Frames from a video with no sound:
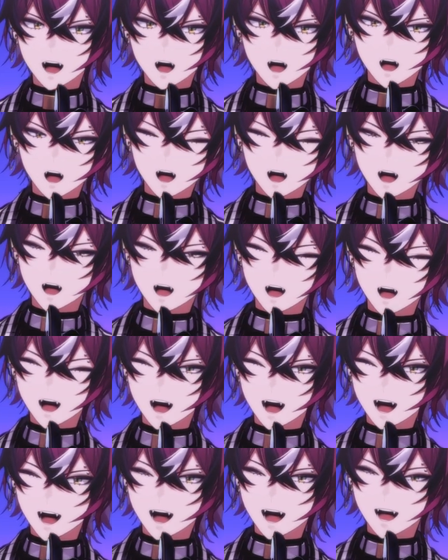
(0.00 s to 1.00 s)
it
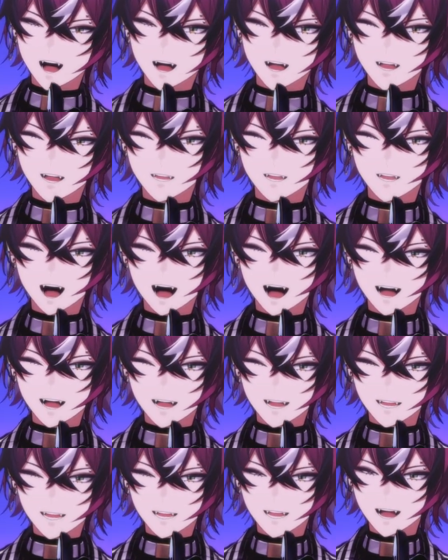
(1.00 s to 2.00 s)
is a good
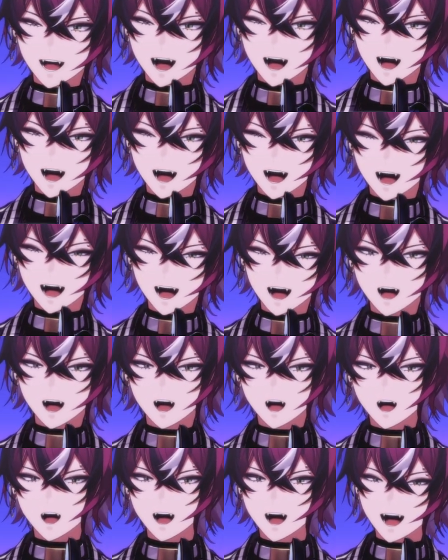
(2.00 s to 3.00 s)
thing
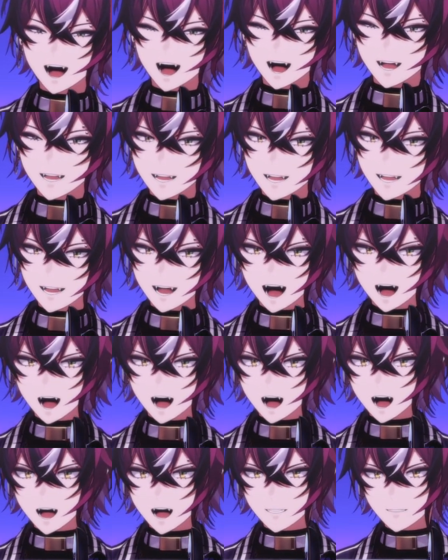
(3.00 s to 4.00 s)
I did not
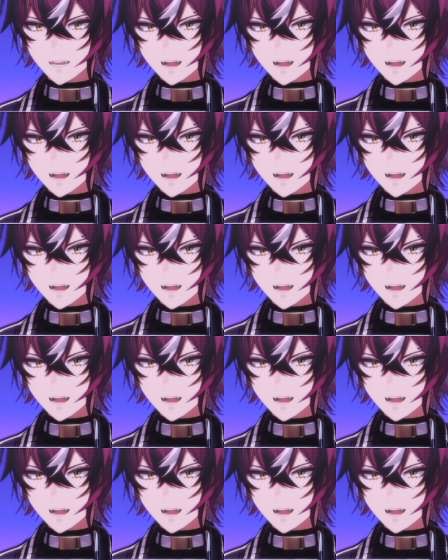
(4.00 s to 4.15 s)
make